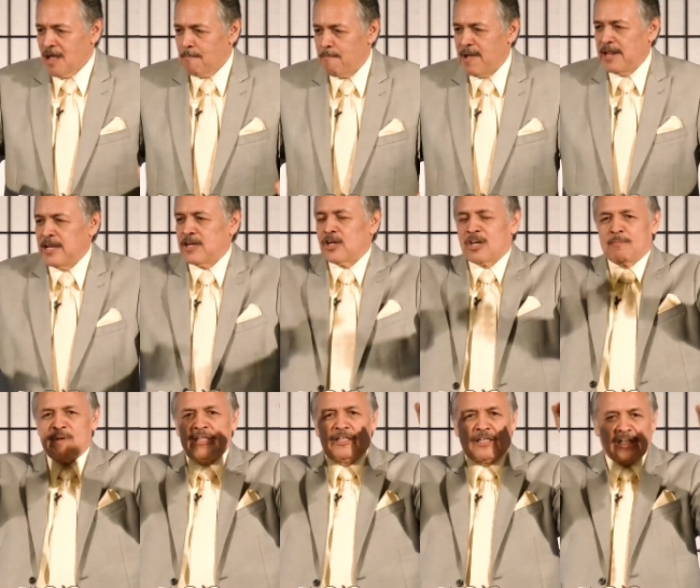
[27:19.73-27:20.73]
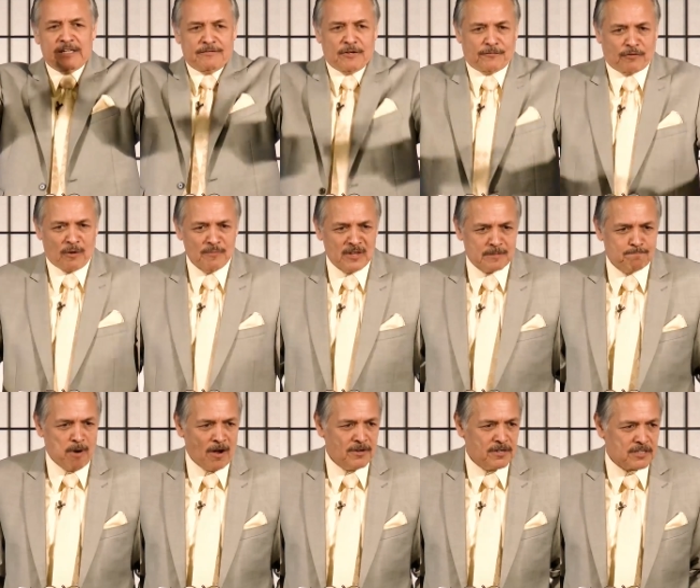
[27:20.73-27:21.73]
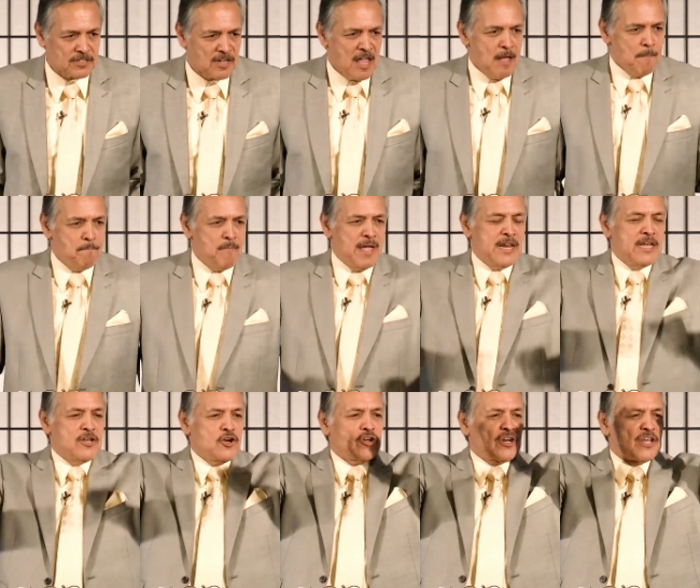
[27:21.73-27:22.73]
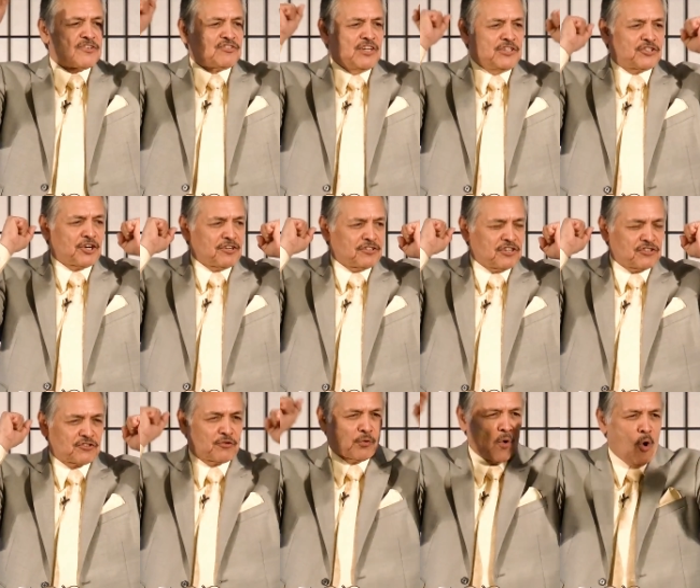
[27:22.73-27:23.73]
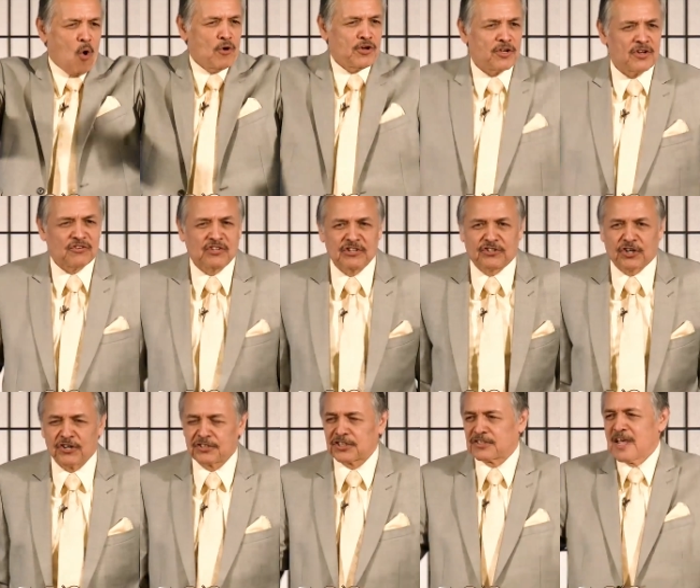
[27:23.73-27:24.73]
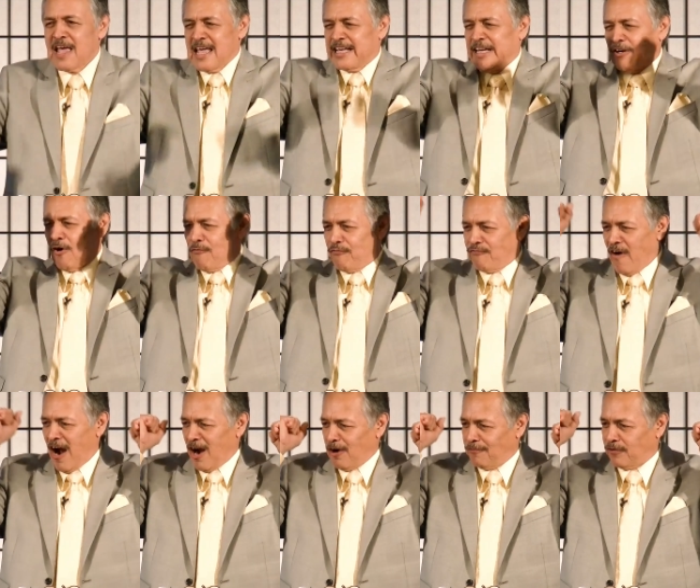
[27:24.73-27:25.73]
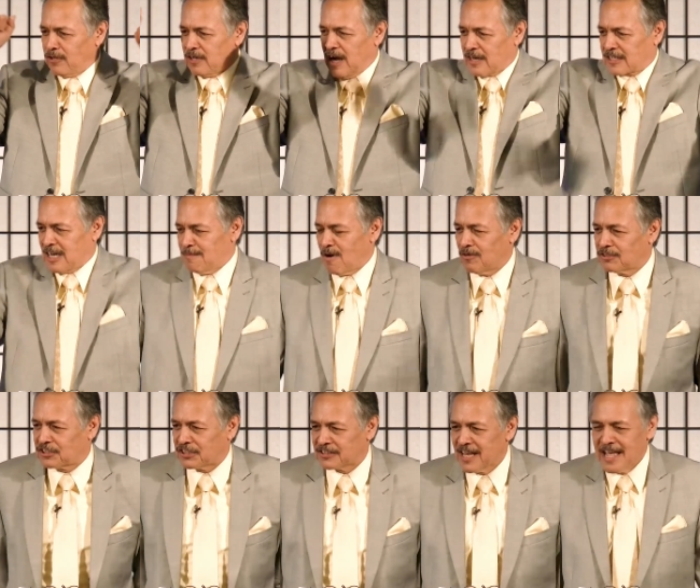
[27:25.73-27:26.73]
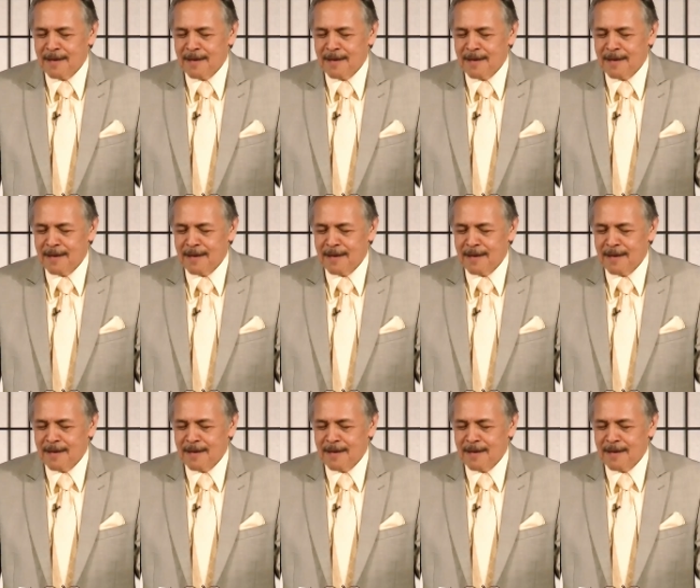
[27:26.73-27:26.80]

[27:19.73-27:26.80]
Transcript: Many are going to be delivered from these bondages. Many, you're going to see churches grow. You're going to see churches get on fire for God. Come on, church.